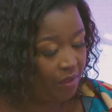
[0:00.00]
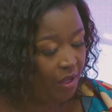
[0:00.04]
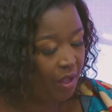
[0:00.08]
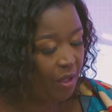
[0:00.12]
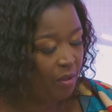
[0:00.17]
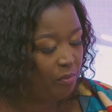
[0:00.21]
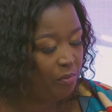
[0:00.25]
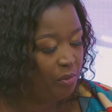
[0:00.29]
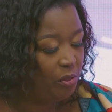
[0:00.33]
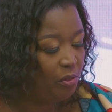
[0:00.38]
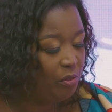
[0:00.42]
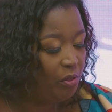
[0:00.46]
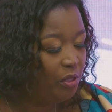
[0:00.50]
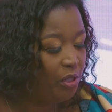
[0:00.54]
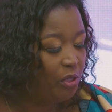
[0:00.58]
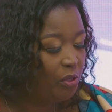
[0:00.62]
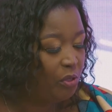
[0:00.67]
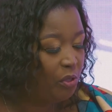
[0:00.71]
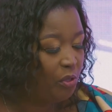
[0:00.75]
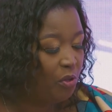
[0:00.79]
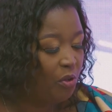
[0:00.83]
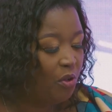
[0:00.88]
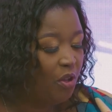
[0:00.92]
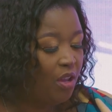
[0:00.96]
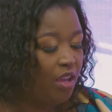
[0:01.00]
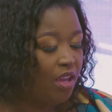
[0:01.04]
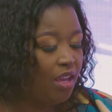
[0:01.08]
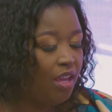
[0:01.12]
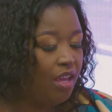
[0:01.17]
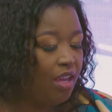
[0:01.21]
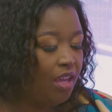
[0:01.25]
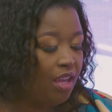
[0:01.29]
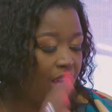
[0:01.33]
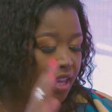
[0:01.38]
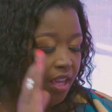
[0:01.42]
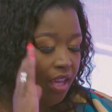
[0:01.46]
Absolutely. So,
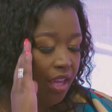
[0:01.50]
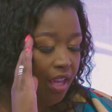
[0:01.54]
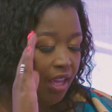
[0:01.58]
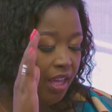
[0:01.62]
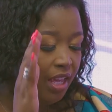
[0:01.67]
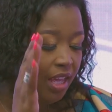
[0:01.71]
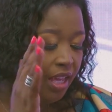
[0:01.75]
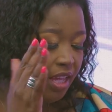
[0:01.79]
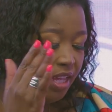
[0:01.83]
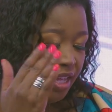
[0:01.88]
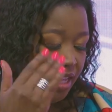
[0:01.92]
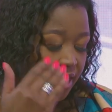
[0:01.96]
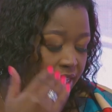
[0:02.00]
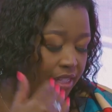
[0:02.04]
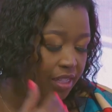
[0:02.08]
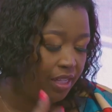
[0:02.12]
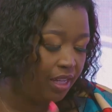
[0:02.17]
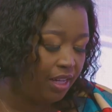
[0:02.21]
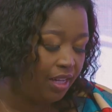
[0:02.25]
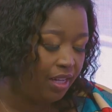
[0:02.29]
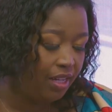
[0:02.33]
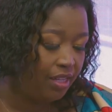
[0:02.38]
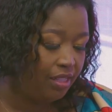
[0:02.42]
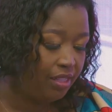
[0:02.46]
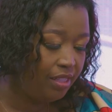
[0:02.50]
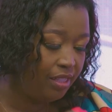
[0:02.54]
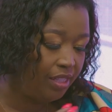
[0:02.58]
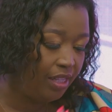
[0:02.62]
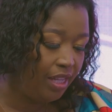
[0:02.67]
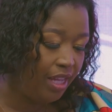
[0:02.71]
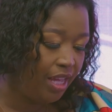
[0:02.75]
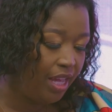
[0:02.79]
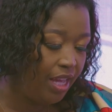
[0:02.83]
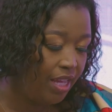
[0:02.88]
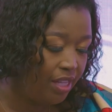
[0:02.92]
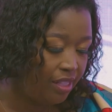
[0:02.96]
head, heart,
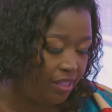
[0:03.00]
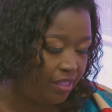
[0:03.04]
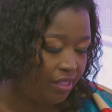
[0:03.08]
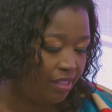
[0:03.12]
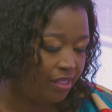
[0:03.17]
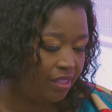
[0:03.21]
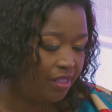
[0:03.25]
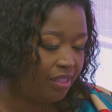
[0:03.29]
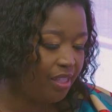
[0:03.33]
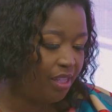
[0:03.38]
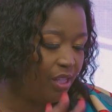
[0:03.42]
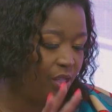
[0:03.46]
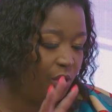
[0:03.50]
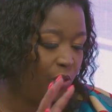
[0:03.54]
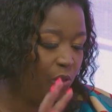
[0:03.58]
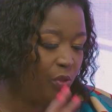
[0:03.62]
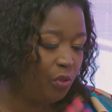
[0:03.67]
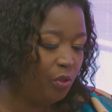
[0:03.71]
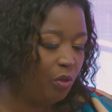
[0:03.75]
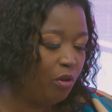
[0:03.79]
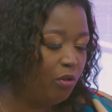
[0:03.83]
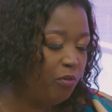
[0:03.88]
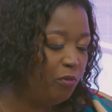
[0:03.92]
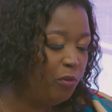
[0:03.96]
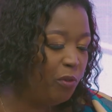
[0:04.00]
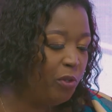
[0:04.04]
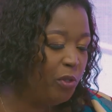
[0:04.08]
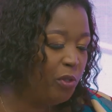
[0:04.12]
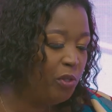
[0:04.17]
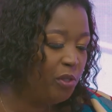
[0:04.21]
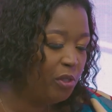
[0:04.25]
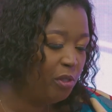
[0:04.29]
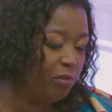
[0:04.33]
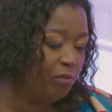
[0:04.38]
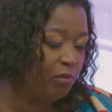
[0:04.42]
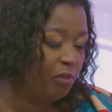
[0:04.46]
hands is your
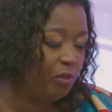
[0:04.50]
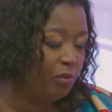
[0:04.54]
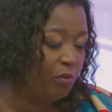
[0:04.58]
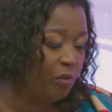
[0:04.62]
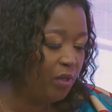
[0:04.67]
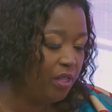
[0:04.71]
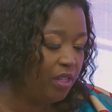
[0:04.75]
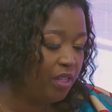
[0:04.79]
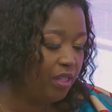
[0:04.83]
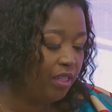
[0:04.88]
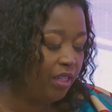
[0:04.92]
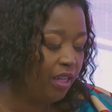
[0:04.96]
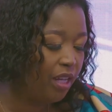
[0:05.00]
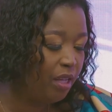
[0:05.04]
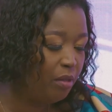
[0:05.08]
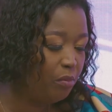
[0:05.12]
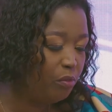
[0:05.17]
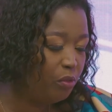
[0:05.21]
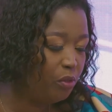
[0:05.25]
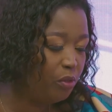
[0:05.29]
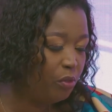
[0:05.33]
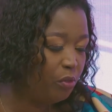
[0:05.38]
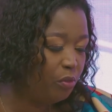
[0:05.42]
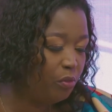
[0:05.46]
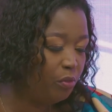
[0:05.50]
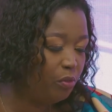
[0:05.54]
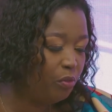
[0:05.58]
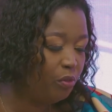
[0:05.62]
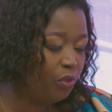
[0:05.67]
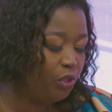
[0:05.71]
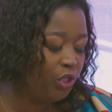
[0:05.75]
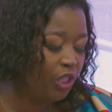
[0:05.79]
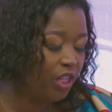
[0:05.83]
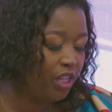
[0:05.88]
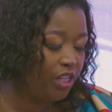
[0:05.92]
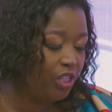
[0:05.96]
philosophy when it comes to
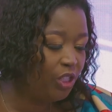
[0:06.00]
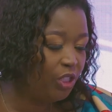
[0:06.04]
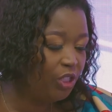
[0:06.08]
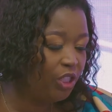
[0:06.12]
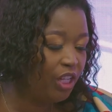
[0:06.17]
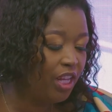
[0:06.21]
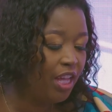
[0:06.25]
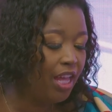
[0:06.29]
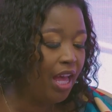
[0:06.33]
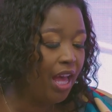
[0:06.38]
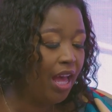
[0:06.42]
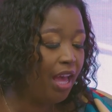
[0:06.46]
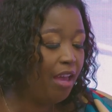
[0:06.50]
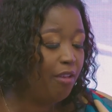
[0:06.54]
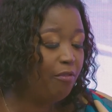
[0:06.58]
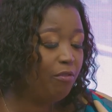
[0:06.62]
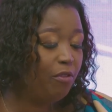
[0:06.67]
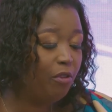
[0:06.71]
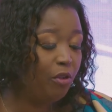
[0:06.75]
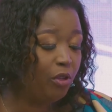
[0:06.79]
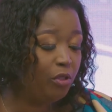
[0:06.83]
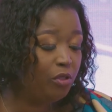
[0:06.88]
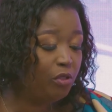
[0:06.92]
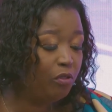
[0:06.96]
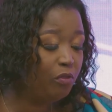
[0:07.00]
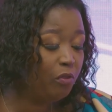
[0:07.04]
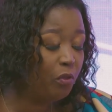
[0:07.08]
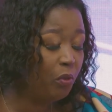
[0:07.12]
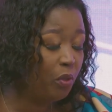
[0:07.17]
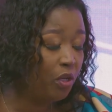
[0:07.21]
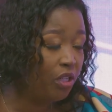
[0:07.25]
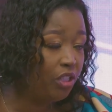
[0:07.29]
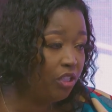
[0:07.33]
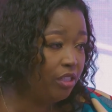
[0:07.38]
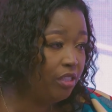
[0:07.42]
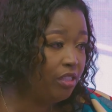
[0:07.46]
change. I have lots of
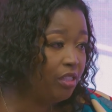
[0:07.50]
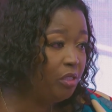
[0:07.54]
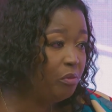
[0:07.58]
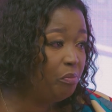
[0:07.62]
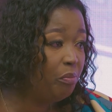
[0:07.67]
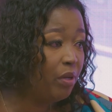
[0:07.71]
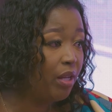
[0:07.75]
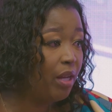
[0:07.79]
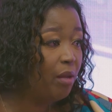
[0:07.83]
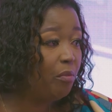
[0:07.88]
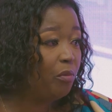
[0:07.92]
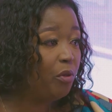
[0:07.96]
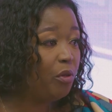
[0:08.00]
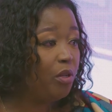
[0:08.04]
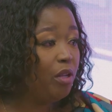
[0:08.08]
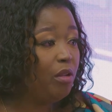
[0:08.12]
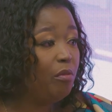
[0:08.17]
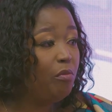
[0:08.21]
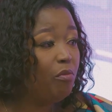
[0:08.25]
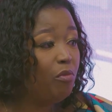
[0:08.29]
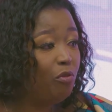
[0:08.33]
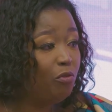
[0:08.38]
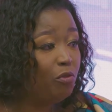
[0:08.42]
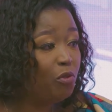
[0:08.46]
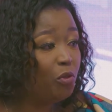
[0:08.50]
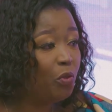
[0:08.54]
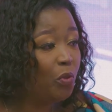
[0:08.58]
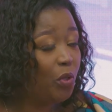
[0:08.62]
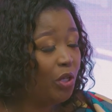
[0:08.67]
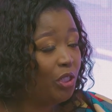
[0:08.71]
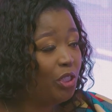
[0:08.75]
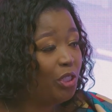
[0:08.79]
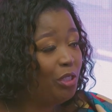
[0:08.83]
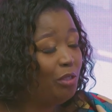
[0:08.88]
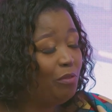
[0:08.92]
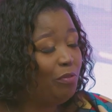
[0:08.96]
questions, but I'm going to move to
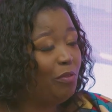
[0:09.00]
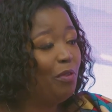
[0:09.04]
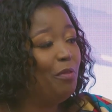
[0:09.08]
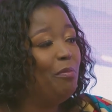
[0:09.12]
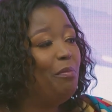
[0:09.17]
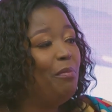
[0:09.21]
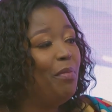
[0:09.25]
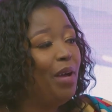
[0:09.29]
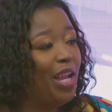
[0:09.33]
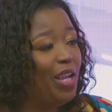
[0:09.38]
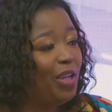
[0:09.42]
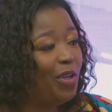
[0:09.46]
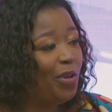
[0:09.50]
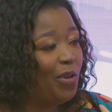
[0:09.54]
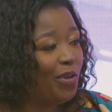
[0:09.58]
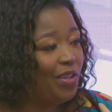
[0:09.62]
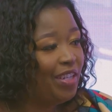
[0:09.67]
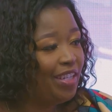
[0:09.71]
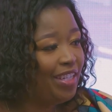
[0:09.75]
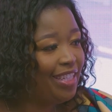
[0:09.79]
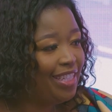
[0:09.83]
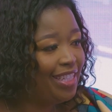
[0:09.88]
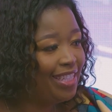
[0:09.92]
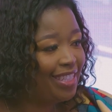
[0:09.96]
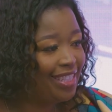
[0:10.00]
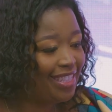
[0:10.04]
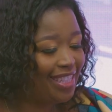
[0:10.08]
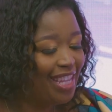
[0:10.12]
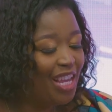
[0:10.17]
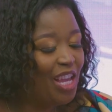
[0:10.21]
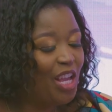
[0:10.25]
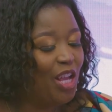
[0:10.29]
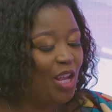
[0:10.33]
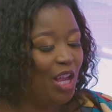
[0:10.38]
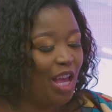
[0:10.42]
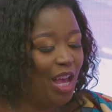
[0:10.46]
questions from my colleagues
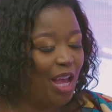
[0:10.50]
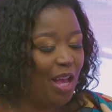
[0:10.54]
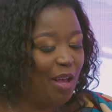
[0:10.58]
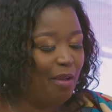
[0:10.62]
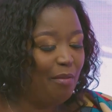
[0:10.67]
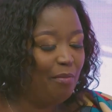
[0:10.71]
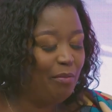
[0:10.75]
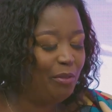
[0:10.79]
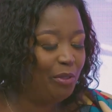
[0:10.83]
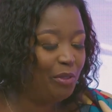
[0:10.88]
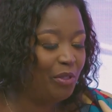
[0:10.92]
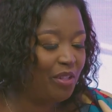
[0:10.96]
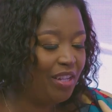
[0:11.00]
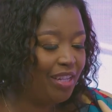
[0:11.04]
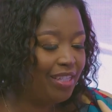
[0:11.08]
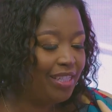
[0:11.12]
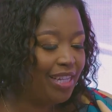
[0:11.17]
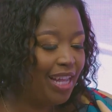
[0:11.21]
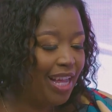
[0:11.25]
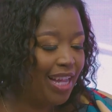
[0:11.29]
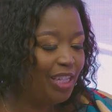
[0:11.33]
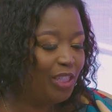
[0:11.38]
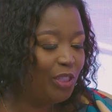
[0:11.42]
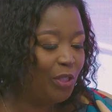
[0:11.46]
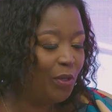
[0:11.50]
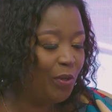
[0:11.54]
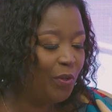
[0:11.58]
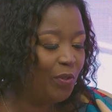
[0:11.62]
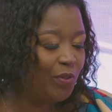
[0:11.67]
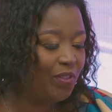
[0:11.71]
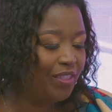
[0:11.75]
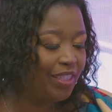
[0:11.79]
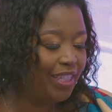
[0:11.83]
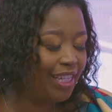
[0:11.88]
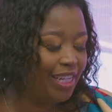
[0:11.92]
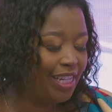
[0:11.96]
so that I
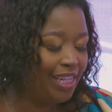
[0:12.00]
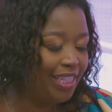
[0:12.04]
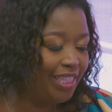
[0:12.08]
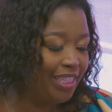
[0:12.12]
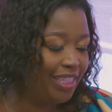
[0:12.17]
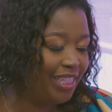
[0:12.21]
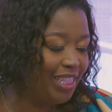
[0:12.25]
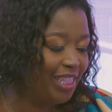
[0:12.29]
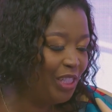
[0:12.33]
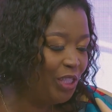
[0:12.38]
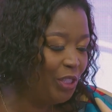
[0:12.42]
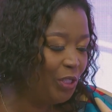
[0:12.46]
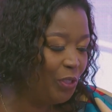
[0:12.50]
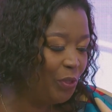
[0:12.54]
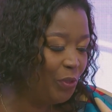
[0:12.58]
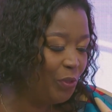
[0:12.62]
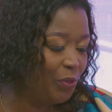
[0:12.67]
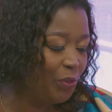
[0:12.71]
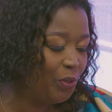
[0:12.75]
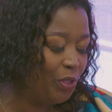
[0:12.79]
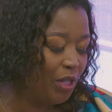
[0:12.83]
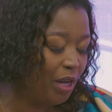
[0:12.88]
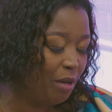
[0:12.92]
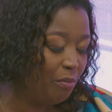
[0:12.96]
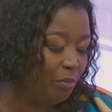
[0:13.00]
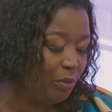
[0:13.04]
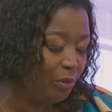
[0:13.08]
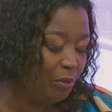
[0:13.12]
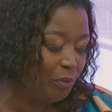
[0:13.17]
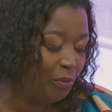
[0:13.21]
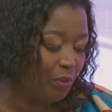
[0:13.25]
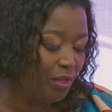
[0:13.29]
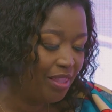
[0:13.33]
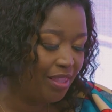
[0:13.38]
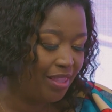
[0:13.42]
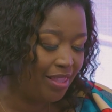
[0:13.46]
don't get into trouble
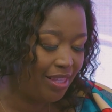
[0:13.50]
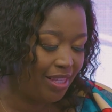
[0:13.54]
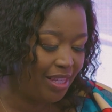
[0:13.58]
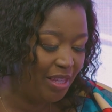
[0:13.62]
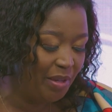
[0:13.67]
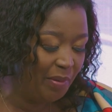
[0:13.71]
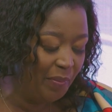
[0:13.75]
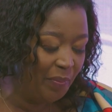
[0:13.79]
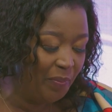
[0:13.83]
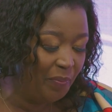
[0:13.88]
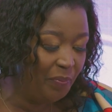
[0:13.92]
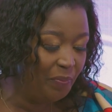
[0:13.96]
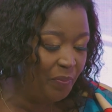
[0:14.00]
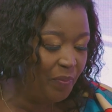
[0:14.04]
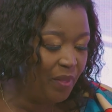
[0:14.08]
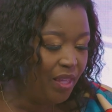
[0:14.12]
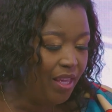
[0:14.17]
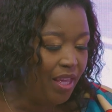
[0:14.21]
with them.